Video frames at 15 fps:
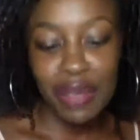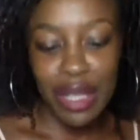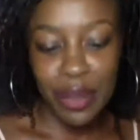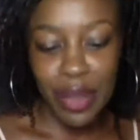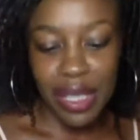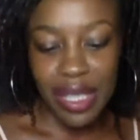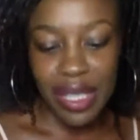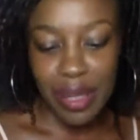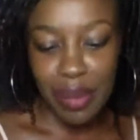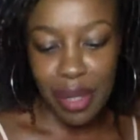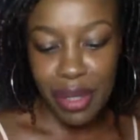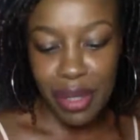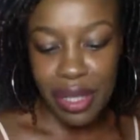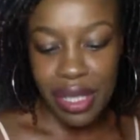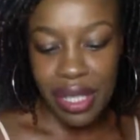really what it's
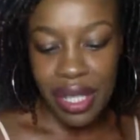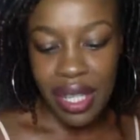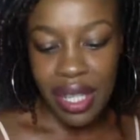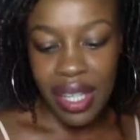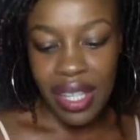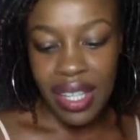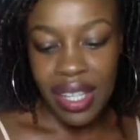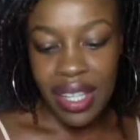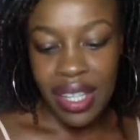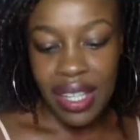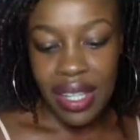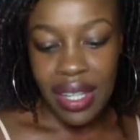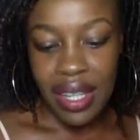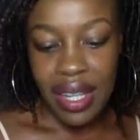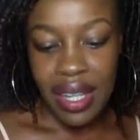about.
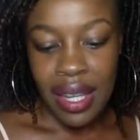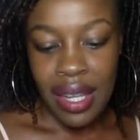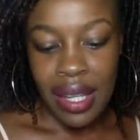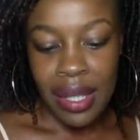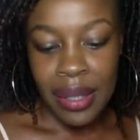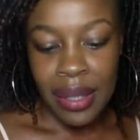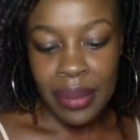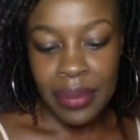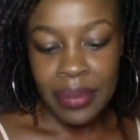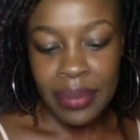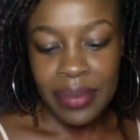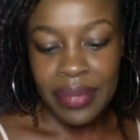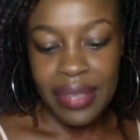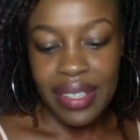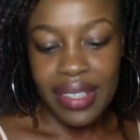
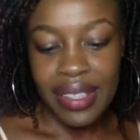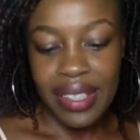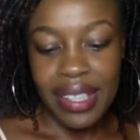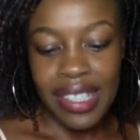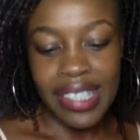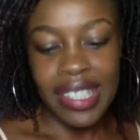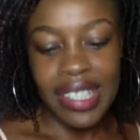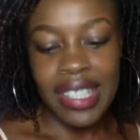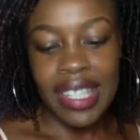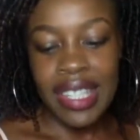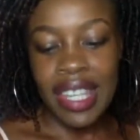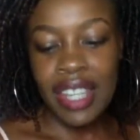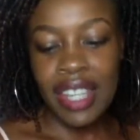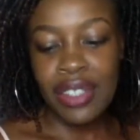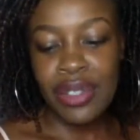Anita
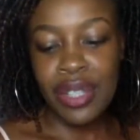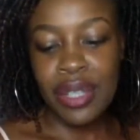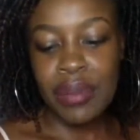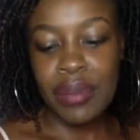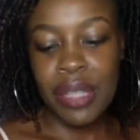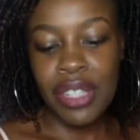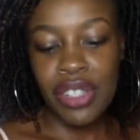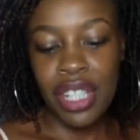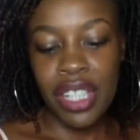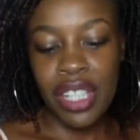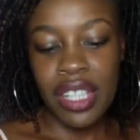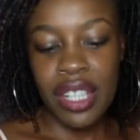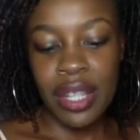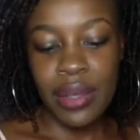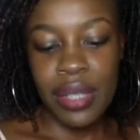says I shouldn't miss
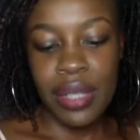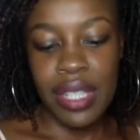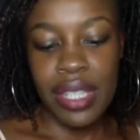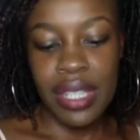checking out